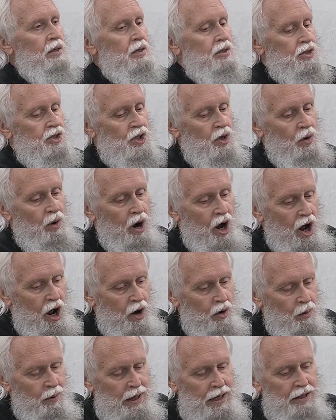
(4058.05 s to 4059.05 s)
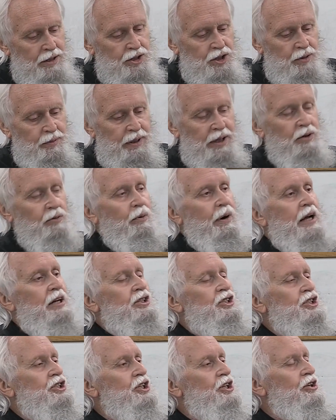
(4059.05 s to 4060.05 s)
So all went to be
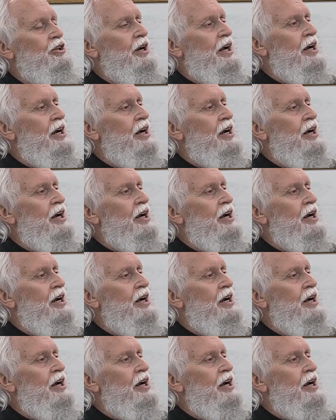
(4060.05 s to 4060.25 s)
registered,